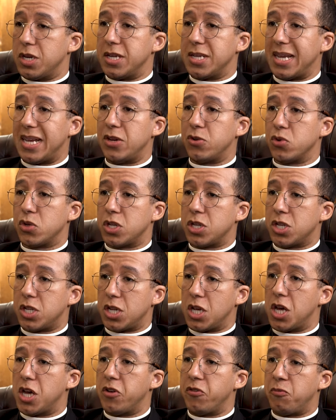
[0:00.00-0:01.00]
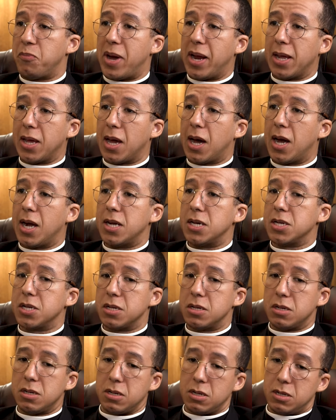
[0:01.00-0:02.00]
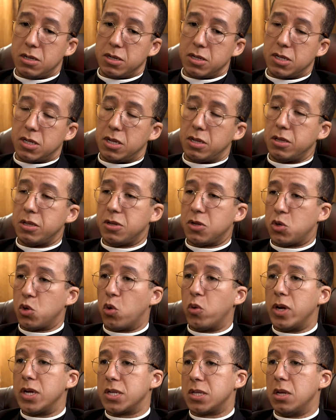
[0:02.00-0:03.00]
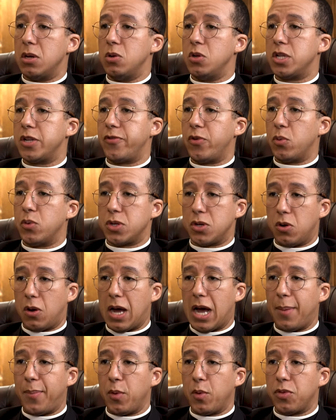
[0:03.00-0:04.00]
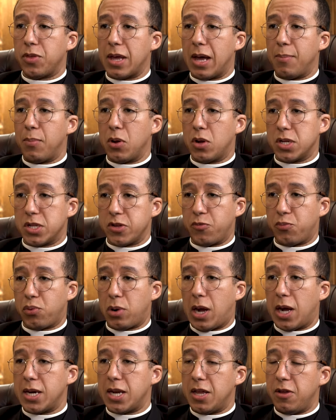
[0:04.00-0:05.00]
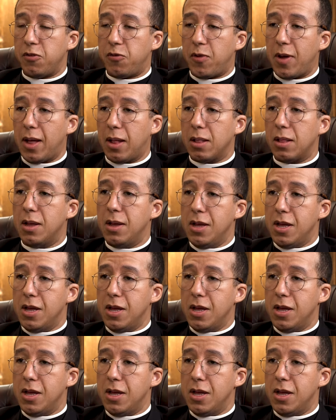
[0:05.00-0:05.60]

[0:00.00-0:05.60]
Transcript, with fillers: his angels to serve mankind. And, and the story is that Lucifer was not happy with that. Because of pride, he fell.